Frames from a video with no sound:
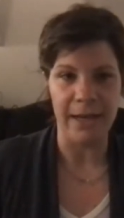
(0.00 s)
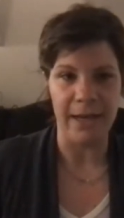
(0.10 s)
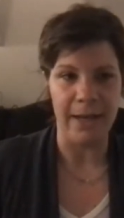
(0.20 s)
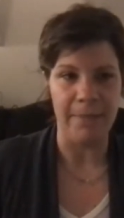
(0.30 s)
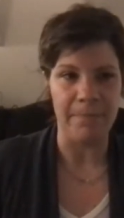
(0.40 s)

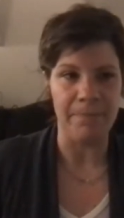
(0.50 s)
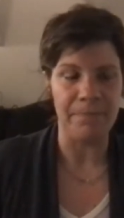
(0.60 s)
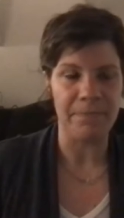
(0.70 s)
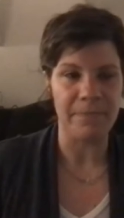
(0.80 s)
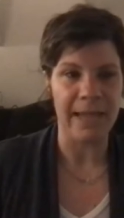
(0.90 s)
Um,
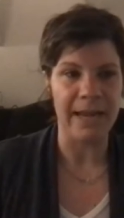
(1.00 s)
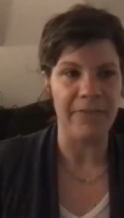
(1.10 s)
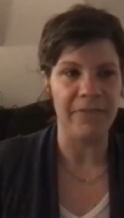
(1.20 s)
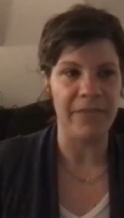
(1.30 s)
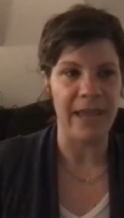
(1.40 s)
and
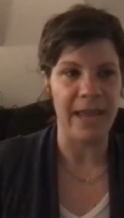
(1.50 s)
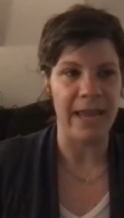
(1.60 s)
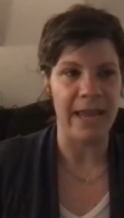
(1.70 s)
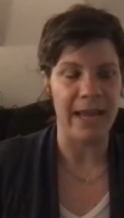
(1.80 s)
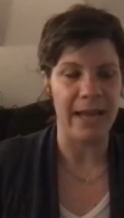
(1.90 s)
if
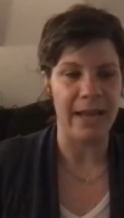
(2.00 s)
they